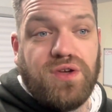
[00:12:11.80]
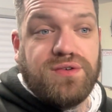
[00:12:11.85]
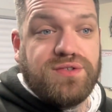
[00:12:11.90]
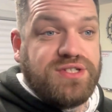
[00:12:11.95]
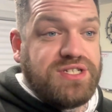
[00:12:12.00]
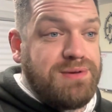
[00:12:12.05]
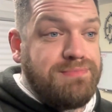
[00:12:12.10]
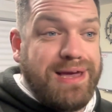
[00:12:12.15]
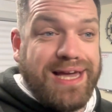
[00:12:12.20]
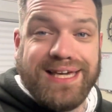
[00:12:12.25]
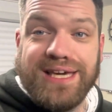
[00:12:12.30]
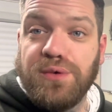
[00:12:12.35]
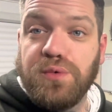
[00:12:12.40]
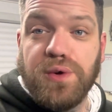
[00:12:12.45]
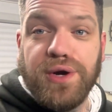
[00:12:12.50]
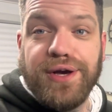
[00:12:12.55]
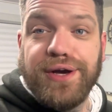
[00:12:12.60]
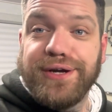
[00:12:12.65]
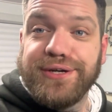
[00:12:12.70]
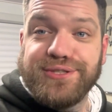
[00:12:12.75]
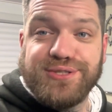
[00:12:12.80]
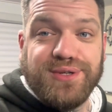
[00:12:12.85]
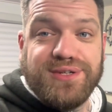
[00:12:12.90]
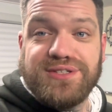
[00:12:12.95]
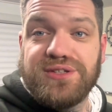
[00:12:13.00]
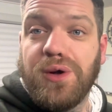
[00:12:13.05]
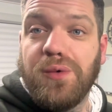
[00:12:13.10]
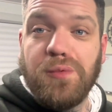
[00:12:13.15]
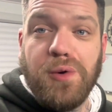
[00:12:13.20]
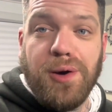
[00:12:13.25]
to make it work so it's
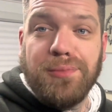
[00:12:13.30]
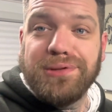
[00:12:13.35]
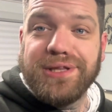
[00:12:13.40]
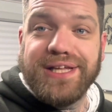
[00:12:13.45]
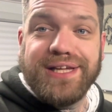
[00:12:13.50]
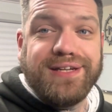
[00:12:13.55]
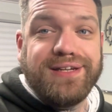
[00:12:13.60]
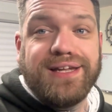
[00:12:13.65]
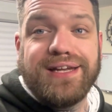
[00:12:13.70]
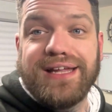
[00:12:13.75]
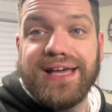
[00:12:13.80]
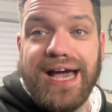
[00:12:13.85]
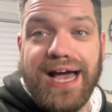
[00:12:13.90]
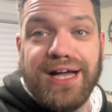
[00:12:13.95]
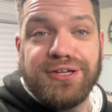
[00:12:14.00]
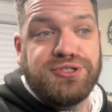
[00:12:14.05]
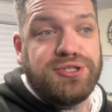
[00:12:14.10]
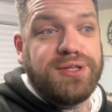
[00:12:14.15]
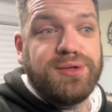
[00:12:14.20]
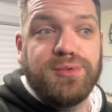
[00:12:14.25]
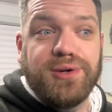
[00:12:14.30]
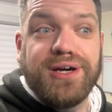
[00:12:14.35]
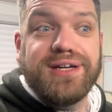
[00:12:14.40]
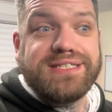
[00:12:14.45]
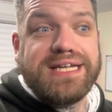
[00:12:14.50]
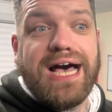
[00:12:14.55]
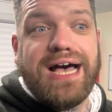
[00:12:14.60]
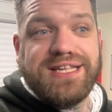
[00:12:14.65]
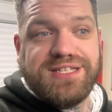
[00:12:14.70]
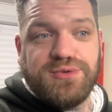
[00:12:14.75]
not wobbling and it actually works
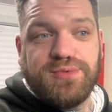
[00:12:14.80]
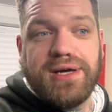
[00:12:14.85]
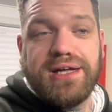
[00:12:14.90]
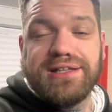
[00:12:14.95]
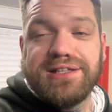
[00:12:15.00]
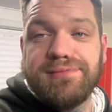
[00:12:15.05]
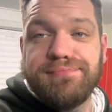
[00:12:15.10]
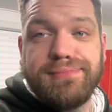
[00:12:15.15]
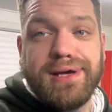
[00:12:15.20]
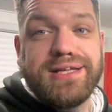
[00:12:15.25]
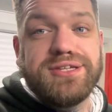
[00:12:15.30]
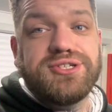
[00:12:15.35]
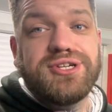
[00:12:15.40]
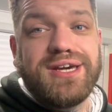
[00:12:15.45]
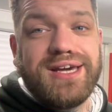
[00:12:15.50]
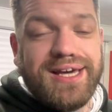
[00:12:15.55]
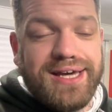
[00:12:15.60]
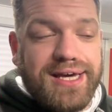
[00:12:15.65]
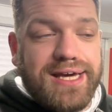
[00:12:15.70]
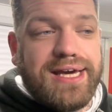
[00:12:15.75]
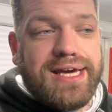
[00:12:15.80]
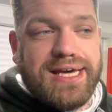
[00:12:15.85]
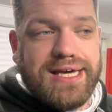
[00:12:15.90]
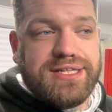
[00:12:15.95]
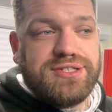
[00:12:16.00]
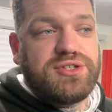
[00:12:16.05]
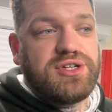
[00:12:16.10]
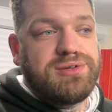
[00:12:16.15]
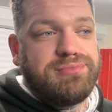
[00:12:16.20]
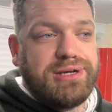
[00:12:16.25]
as a welding bench is
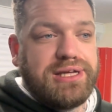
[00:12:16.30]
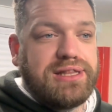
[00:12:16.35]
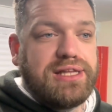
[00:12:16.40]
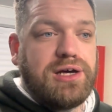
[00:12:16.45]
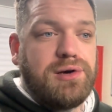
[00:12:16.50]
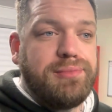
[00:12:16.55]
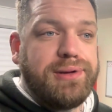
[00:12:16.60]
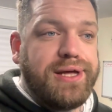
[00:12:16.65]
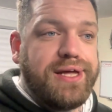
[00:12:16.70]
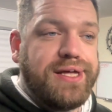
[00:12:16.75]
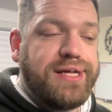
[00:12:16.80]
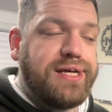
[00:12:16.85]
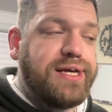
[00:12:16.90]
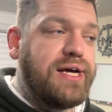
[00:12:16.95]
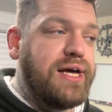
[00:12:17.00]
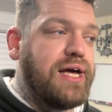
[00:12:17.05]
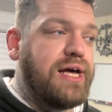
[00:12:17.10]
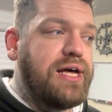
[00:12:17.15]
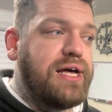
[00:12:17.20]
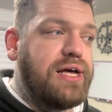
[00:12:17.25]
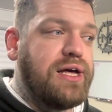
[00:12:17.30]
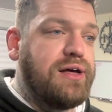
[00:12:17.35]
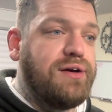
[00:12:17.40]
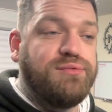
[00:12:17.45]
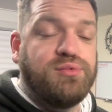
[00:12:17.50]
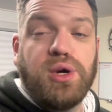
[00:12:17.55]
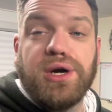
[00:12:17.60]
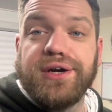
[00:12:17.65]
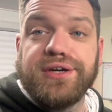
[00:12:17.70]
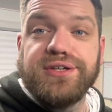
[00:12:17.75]
going to be a little bit of
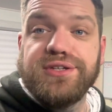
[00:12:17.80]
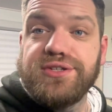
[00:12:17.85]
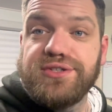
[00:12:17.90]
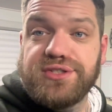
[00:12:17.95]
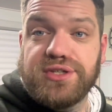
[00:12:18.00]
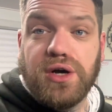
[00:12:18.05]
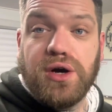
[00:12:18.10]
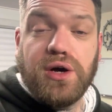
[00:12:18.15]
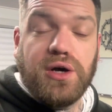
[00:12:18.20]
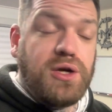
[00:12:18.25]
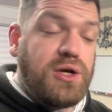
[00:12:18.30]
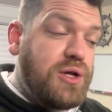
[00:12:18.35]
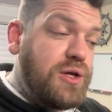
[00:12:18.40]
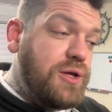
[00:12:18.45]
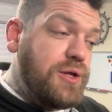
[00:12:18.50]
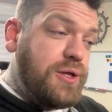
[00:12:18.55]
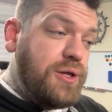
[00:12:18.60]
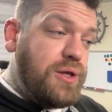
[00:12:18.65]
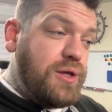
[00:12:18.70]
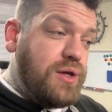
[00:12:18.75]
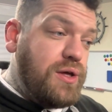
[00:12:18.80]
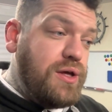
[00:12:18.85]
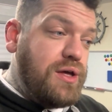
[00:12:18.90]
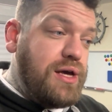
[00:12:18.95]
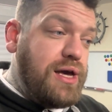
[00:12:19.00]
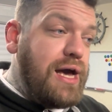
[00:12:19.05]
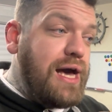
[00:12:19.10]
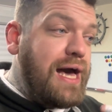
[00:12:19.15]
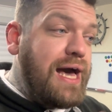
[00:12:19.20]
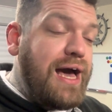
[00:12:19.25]
work. So
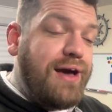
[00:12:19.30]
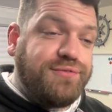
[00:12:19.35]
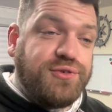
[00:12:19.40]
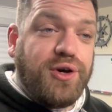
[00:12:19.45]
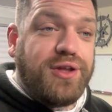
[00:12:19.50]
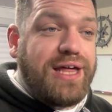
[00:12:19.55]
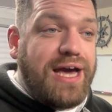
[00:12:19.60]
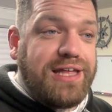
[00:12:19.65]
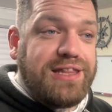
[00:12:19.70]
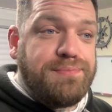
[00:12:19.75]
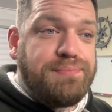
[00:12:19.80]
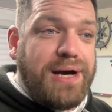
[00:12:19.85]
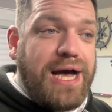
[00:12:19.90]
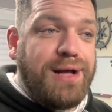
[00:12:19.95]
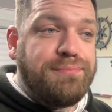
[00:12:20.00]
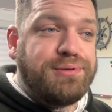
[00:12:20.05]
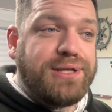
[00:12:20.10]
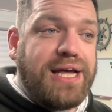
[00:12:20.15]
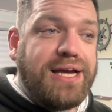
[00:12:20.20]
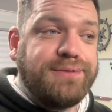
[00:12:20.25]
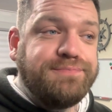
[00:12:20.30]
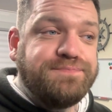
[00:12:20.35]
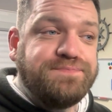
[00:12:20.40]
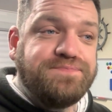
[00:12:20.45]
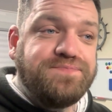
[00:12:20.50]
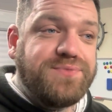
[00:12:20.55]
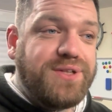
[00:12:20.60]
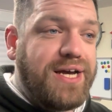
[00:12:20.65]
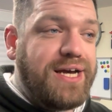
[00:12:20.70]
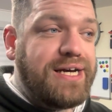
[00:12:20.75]
I have got that in the pipeline.
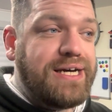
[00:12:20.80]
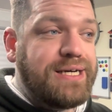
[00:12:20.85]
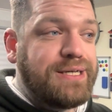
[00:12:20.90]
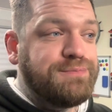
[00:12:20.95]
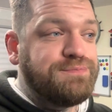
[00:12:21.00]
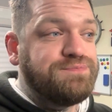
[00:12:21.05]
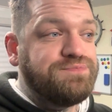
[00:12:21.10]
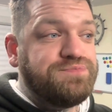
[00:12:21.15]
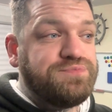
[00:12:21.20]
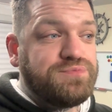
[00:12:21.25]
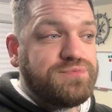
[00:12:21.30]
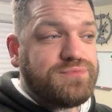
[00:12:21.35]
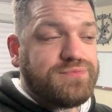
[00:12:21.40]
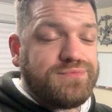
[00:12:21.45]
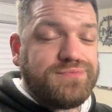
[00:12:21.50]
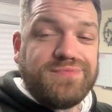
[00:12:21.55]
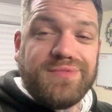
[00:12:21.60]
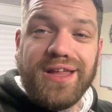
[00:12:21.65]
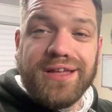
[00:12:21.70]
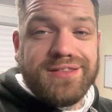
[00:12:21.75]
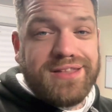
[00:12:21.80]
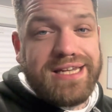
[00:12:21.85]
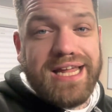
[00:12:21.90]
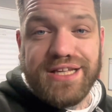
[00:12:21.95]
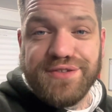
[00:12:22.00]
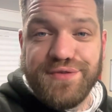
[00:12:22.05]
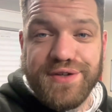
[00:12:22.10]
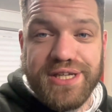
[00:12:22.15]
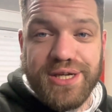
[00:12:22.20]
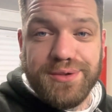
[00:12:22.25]
The next
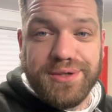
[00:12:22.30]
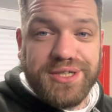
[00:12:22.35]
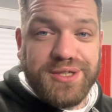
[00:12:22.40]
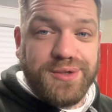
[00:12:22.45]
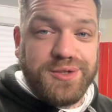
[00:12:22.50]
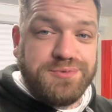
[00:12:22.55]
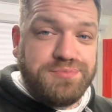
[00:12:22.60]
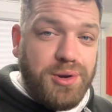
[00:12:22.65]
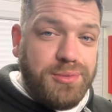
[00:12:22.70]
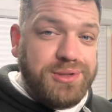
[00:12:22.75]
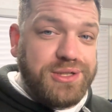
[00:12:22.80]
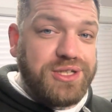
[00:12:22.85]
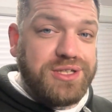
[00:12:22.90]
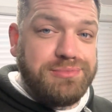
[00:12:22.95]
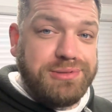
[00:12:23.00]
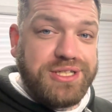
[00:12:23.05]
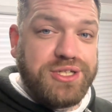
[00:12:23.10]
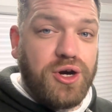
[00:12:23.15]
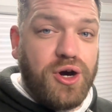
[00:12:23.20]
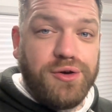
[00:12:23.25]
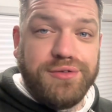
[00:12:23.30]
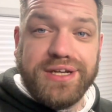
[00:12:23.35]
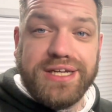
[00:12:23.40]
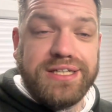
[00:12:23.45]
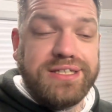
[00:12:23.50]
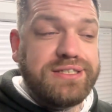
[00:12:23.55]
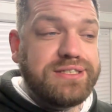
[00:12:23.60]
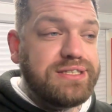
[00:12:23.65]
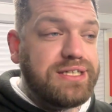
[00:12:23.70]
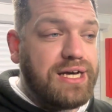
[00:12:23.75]
video we do is probably going to be
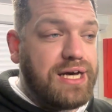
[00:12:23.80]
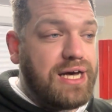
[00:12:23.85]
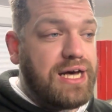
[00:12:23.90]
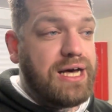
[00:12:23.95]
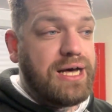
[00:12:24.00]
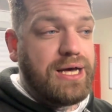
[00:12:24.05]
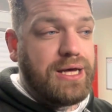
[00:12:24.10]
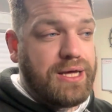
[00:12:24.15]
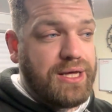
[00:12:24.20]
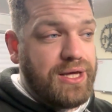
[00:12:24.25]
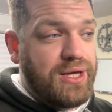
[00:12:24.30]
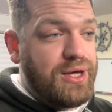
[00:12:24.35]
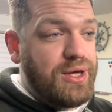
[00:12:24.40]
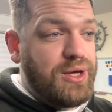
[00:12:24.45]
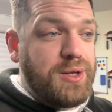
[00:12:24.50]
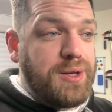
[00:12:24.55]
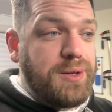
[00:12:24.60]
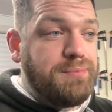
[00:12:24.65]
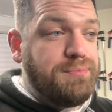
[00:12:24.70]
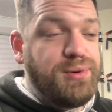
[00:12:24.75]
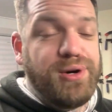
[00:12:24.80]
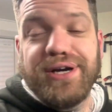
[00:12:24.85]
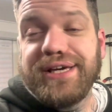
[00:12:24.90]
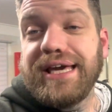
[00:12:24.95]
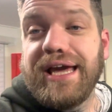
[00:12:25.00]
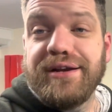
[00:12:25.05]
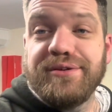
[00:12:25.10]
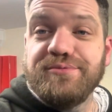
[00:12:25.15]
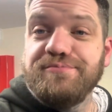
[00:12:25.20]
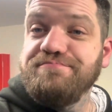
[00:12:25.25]
Doreen, but
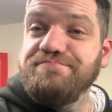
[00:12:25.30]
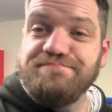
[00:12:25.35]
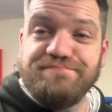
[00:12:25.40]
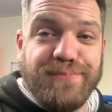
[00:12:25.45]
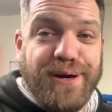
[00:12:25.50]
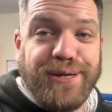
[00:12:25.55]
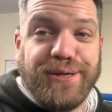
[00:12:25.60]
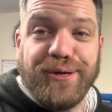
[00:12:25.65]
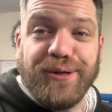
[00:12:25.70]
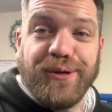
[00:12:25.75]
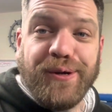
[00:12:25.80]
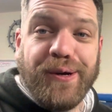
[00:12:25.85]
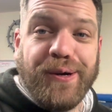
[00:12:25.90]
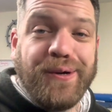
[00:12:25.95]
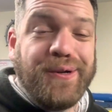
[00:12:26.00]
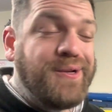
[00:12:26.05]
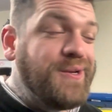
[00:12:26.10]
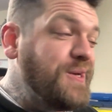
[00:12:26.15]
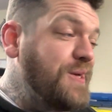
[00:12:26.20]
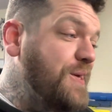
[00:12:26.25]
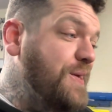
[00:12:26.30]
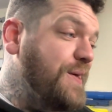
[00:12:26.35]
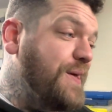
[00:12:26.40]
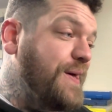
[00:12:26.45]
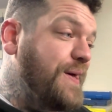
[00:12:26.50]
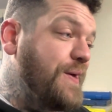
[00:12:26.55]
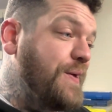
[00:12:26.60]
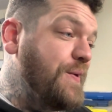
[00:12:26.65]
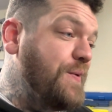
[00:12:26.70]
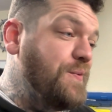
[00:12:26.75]
again, I don't know.
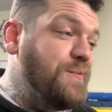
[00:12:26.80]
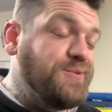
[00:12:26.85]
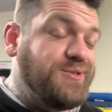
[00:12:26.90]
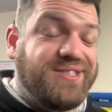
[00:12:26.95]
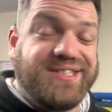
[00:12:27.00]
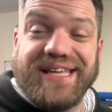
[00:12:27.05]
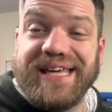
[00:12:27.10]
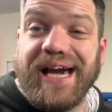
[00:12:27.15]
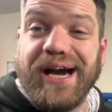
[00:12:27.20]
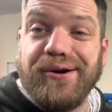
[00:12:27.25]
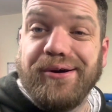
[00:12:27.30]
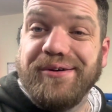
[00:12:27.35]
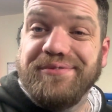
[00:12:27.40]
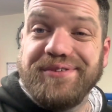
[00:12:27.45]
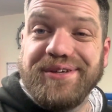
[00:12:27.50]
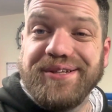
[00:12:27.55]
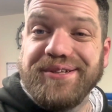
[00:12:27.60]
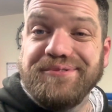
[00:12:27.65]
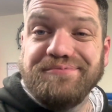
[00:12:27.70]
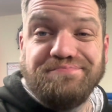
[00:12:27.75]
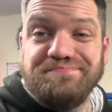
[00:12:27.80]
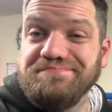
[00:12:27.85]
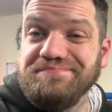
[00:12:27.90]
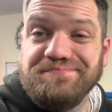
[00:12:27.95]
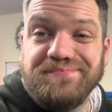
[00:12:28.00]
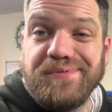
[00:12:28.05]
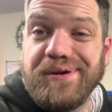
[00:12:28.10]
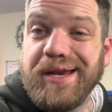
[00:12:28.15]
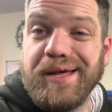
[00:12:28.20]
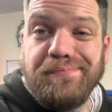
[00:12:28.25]
We'll see how I feel
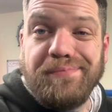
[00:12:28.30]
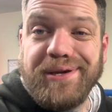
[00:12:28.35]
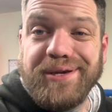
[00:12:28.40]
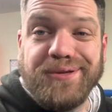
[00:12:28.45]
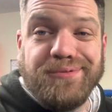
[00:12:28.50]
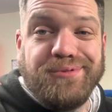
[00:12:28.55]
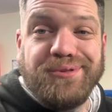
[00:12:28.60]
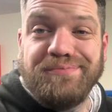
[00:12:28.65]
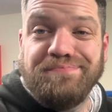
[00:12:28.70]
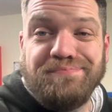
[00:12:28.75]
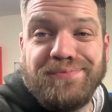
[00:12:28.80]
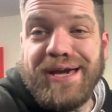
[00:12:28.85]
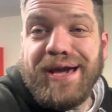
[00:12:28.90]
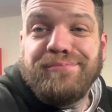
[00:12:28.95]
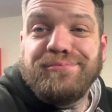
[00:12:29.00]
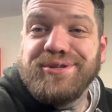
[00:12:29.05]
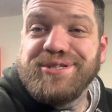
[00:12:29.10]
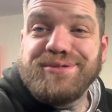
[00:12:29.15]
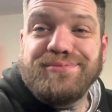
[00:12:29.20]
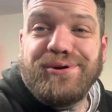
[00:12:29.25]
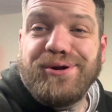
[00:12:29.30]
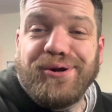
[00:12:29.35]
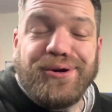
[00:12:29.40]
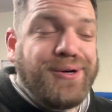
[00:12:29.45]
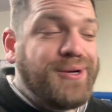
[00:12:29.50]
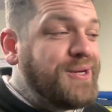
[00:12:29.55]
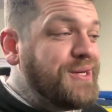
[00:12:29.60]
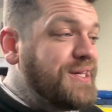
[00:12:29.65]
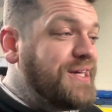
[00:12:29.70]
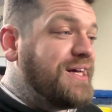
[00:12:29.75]
when I pick up the camera tomorrow.
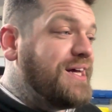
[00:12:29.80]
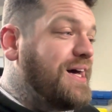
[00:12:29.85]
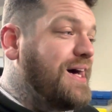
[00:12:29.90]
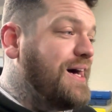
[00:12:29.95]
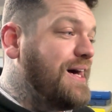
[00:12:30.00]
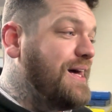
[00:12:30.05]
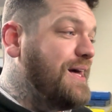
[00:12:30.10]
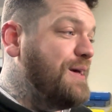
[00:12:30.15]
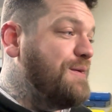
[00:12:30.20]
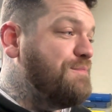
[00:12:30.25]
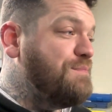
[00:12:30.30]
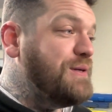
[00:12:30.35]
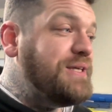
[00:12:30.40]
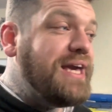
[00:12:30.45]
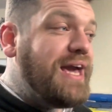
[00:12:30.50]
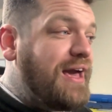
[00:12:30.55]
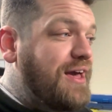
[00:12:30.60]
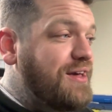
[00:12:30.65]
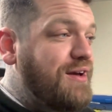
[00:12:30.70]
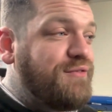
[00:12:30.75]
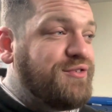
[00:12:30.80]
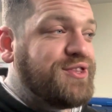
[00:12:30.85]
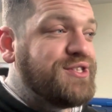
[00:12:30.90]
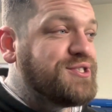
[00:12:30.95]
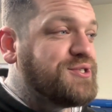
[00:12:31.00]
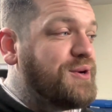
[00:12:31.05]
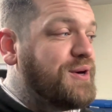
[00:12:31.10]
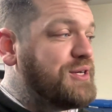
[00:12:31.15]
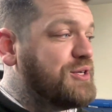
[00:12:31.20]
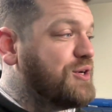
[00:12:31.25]
But yeah, everything's
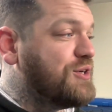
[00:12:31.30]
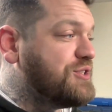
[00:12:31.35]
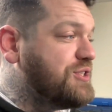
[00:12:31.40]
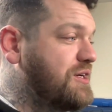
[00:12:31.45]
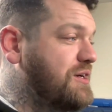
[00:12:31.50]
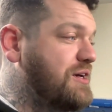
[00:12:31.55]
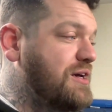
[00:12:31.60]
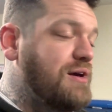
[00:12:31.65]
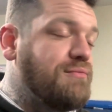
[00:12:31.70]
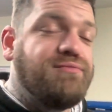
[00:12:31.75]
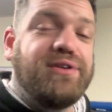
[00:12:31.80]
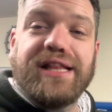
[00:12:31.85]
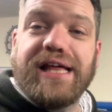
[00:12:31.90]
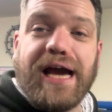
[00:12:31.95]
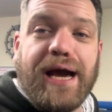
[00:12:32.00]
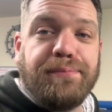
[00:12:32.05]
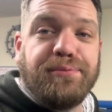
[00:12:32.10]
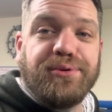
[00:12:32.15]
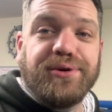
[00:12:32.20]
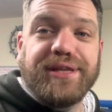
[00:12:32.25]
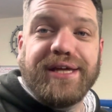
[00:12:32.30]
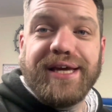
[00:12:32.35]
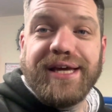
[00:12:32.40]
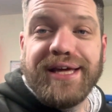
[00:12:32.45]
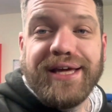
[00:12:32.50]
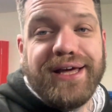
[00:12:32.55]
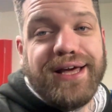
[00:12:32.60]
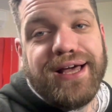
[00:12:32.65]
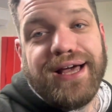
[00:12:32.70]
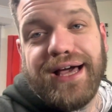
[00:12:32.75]
going good. I'm really happy with it.
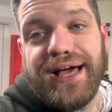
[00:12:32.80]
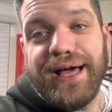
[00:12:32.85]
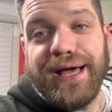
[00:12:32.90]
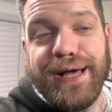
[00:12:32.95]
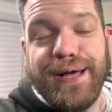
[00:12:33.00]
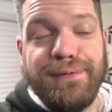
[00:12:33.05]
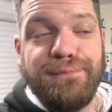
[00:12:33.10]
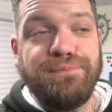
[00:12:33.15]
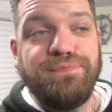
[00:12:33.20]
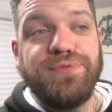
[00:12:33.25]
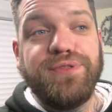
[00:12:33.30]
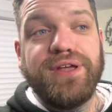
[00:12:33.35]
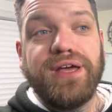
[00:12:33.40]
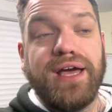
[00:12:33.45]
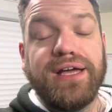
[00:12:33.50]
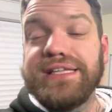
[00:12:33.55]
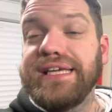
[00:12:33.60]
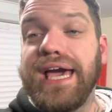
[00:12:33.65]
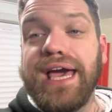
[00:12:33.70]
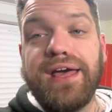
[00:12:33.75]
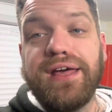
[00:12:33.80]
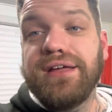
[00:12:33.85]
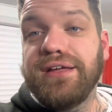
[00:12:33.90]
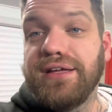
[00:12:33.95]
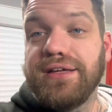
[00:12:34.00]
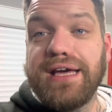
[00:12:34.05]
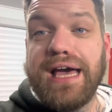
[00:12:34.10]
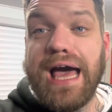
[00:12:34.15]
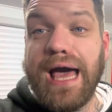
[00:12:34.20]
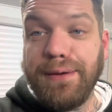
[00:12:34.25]
And yeah,
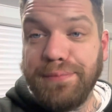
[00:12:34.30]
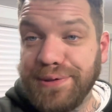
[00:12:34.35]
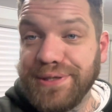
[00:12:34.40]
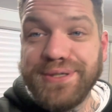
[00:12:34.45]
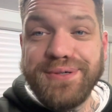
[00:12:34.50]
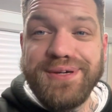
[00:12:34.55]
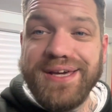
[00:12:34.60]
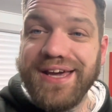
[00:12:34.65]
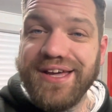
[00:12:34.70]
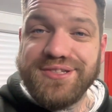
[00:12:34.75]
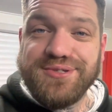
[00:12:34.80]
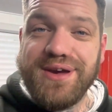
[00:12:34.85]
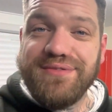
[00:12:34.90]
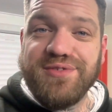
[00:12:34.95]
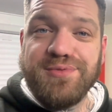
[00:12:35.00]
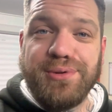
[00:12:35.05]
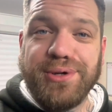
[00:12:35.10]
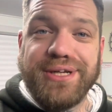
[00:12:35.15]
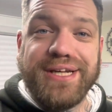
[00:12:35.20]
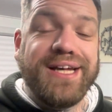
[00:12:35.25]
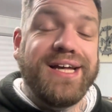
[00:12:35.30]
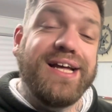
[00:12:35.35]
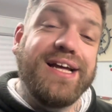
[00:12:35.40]
Happy New Year to everybody.